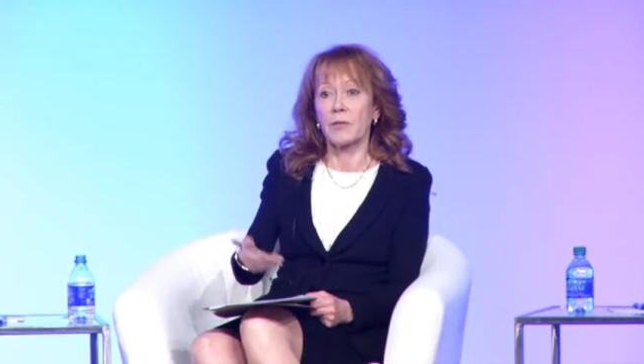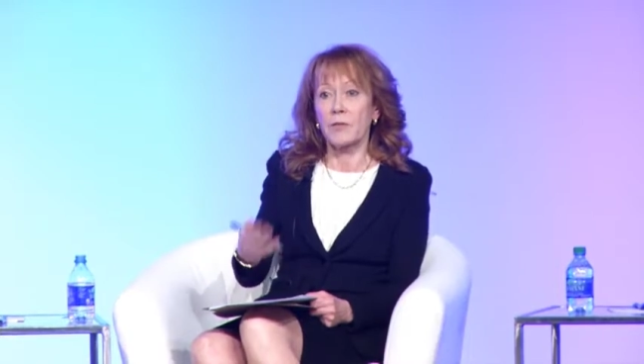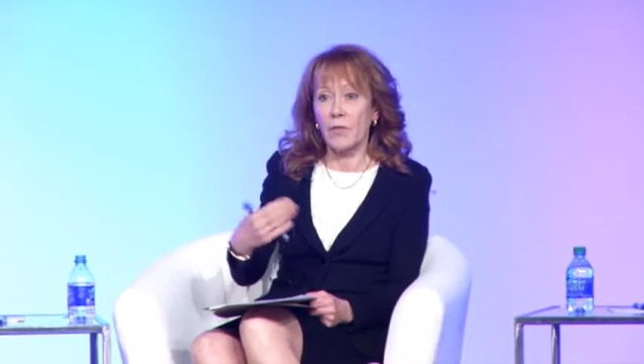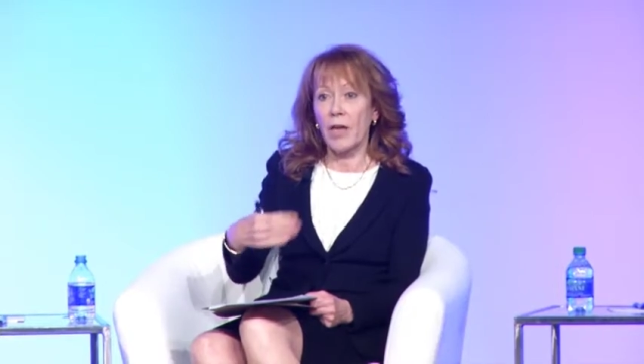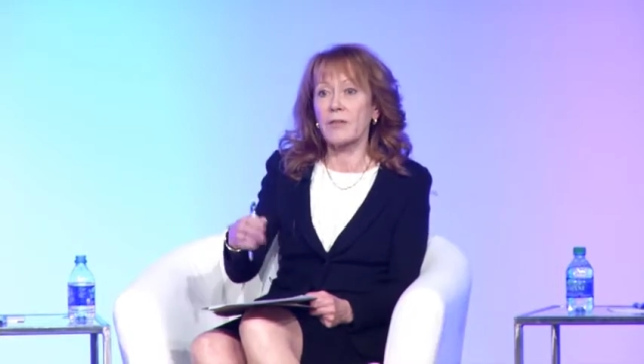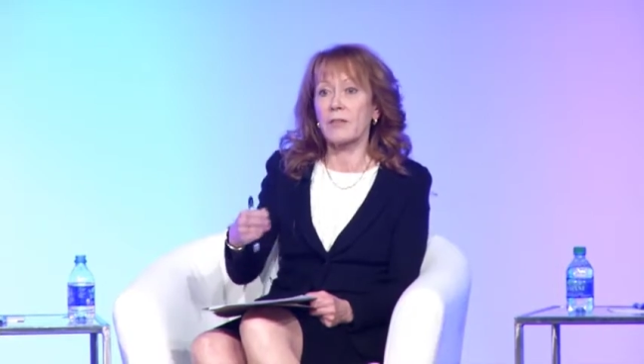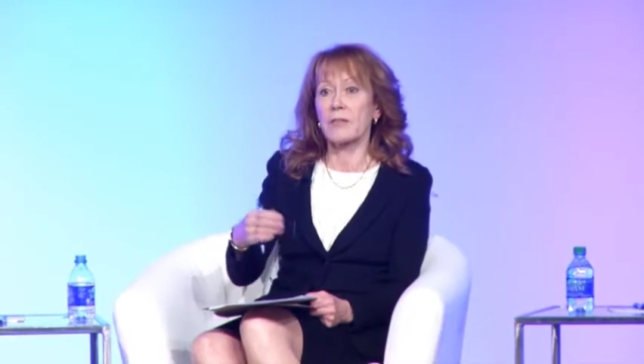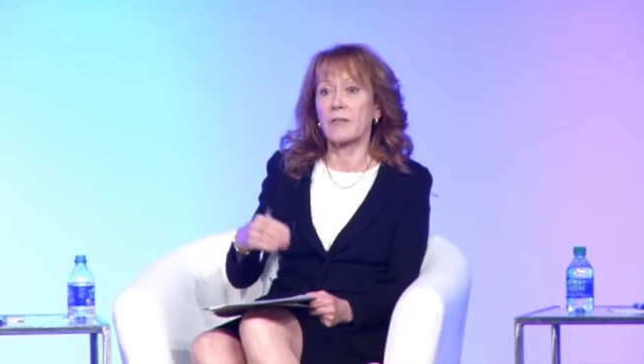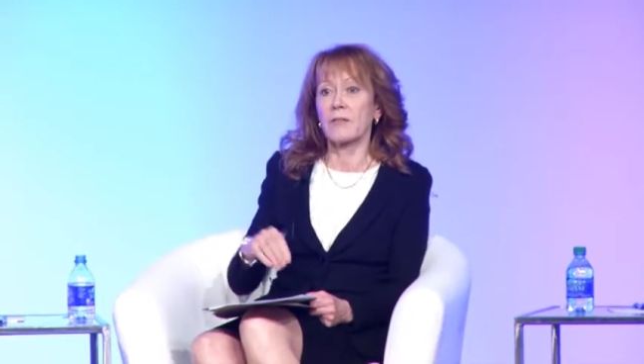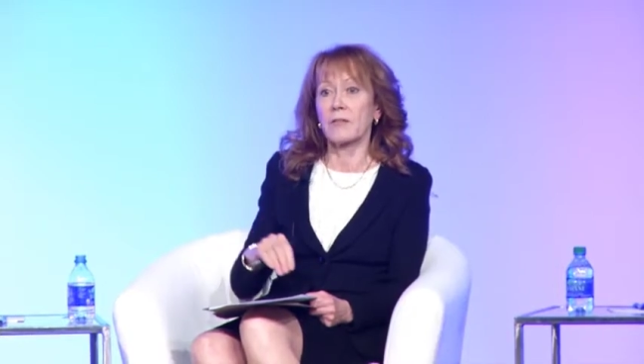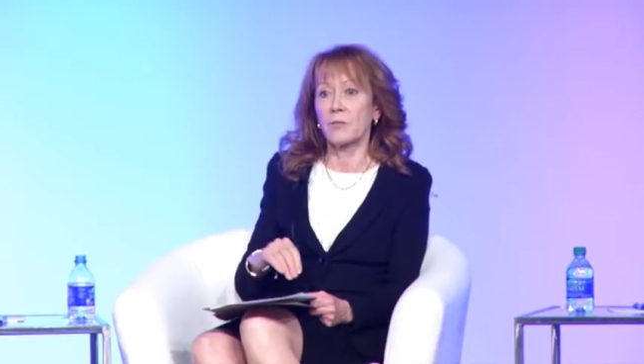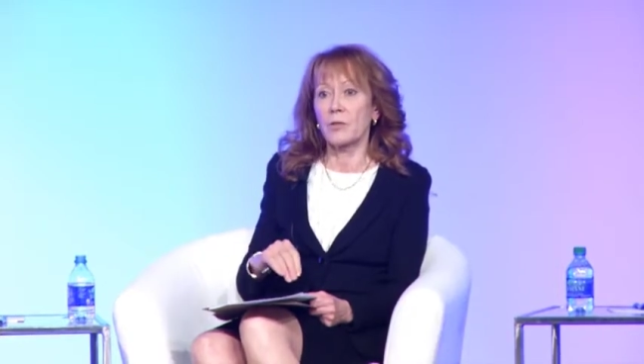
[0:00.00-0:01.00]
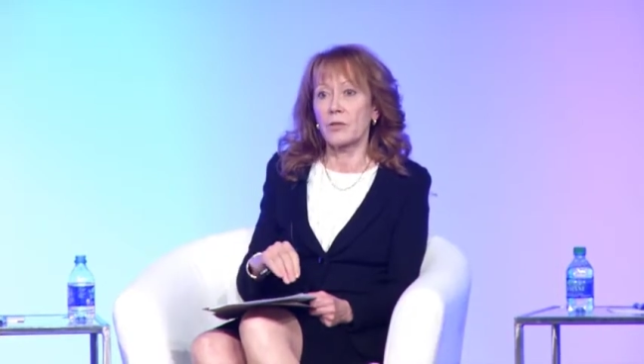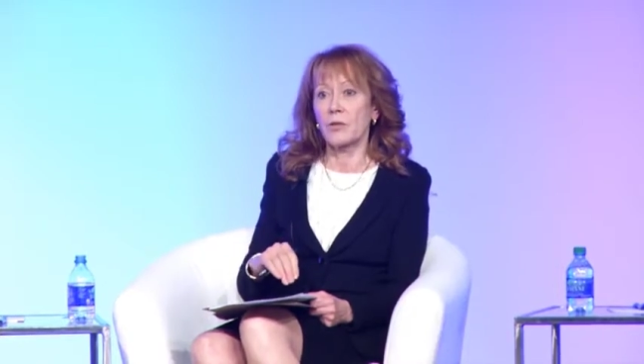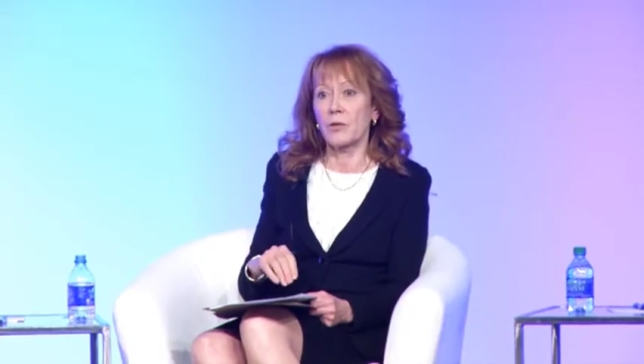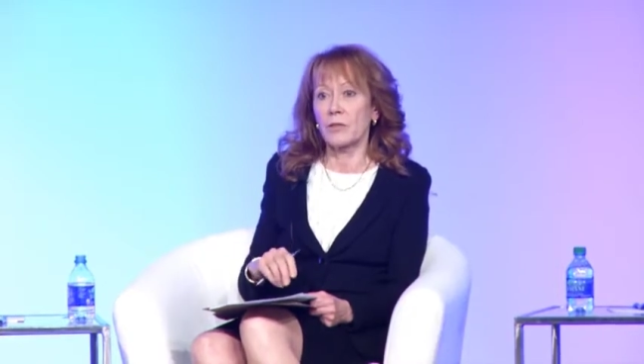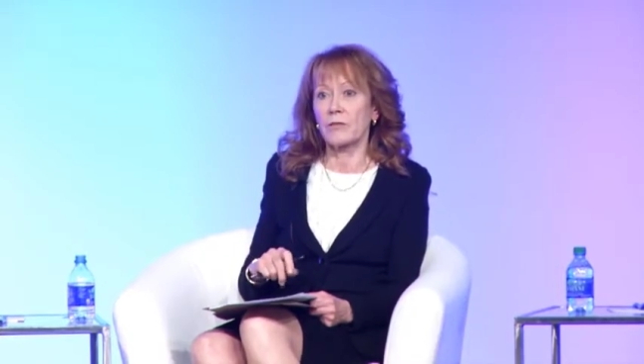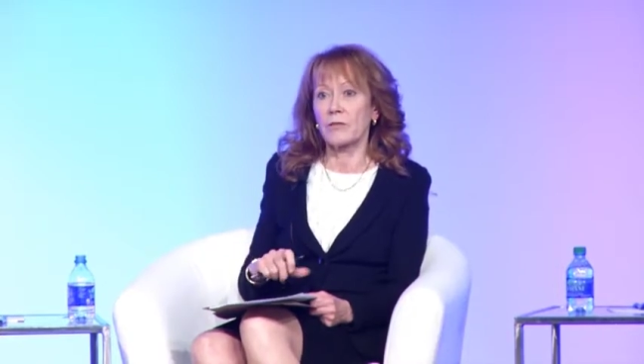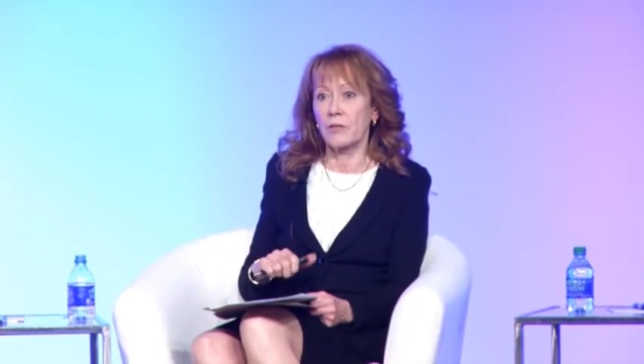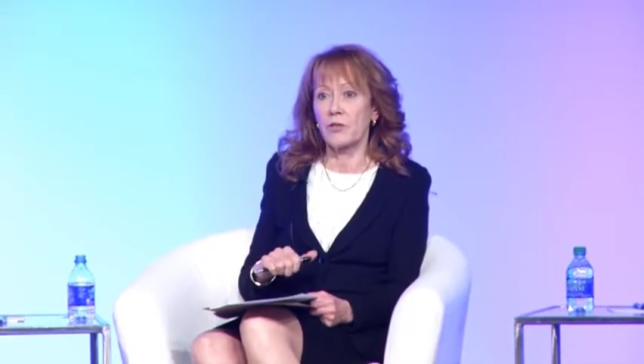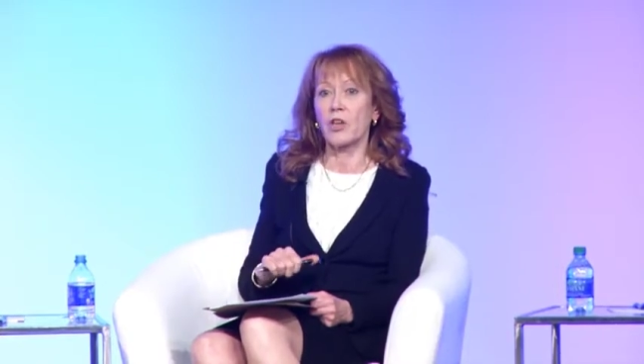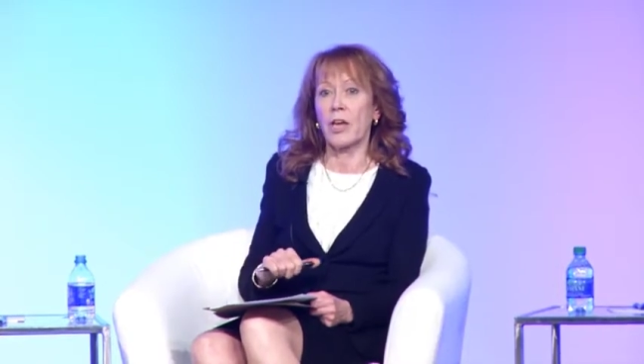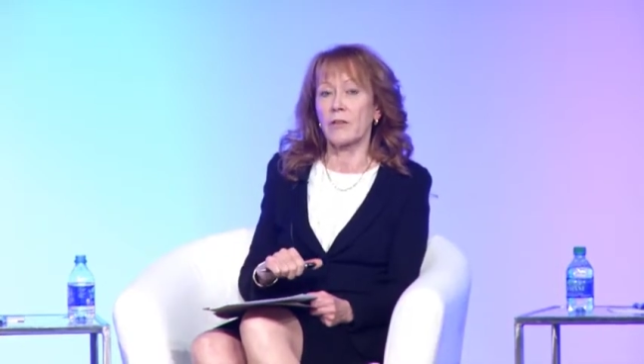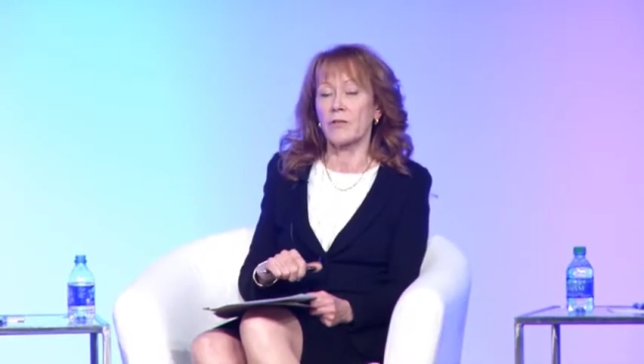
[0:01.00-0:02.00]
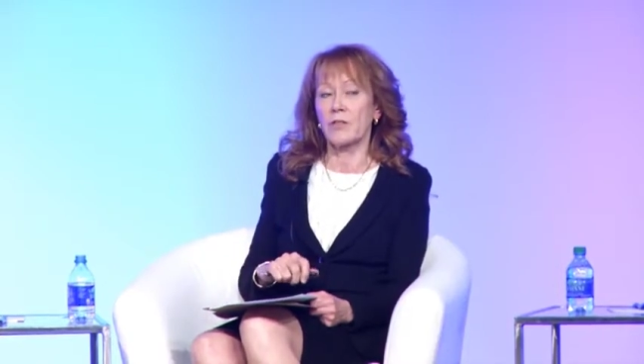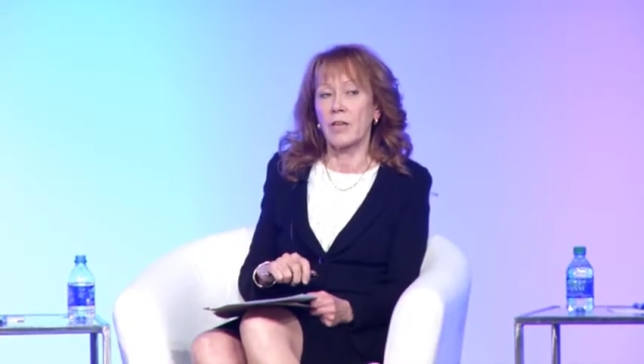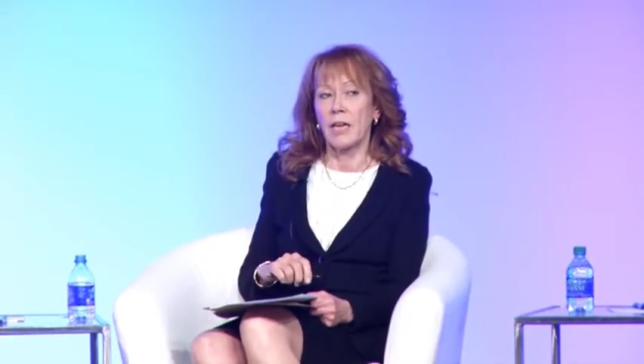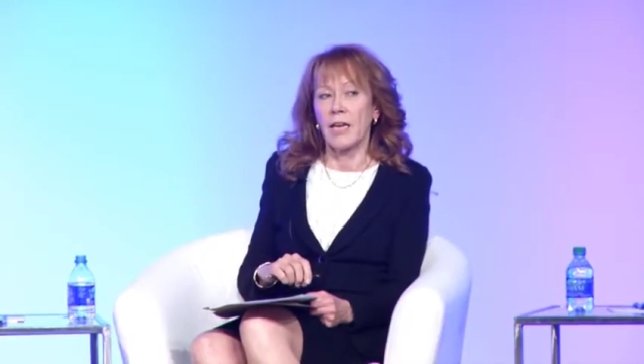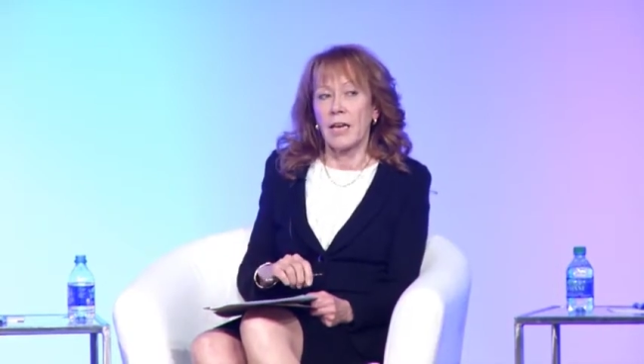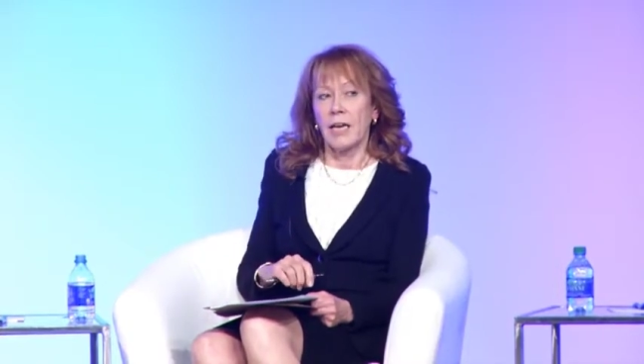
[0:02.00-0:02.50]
So that's what's going to change.